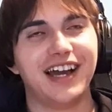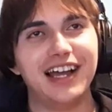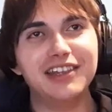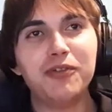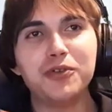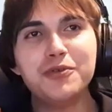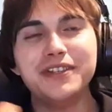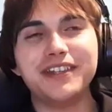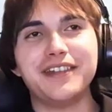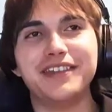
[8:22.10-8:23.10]
I love him
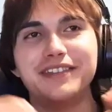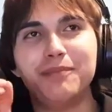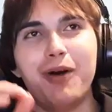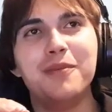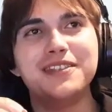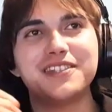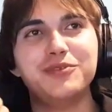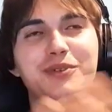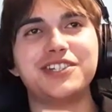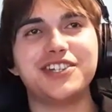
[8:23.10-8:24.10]
in, in the moments
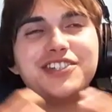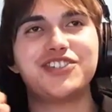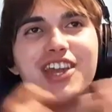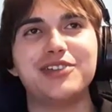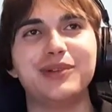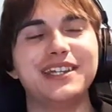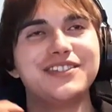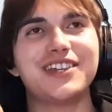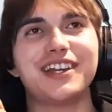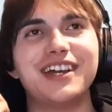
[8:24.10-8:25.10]
in which he genuinely
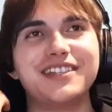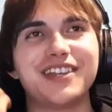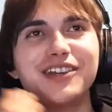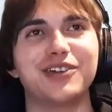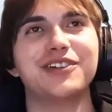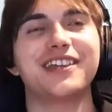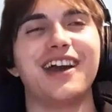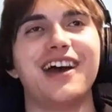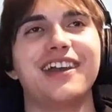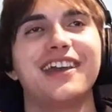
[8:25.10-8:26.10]
is a, is a good
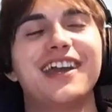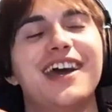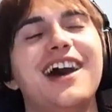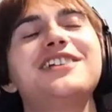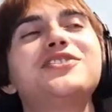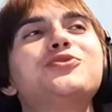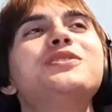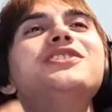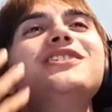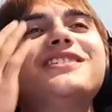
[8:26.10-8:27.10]
guy. I just
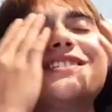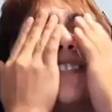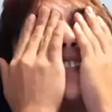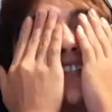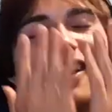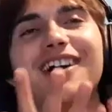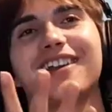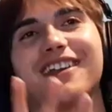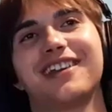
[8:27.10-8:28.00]
wish it stuck.